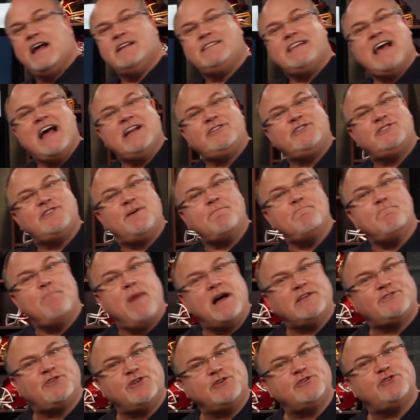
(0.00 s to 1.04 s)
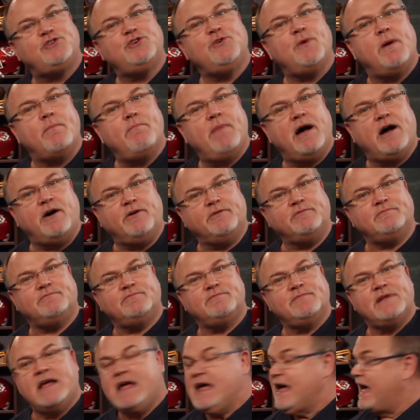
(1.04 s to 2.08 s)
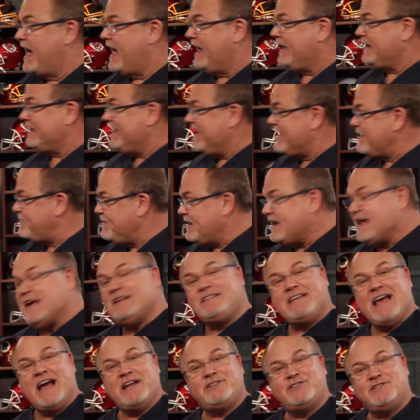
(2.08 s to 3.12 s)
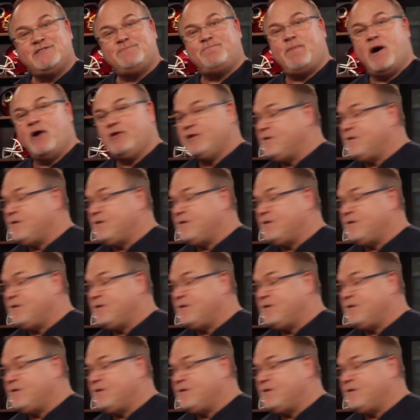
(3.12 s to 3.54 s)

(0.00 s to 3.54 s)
attaches a muscle to a bone. A ligament attaches bone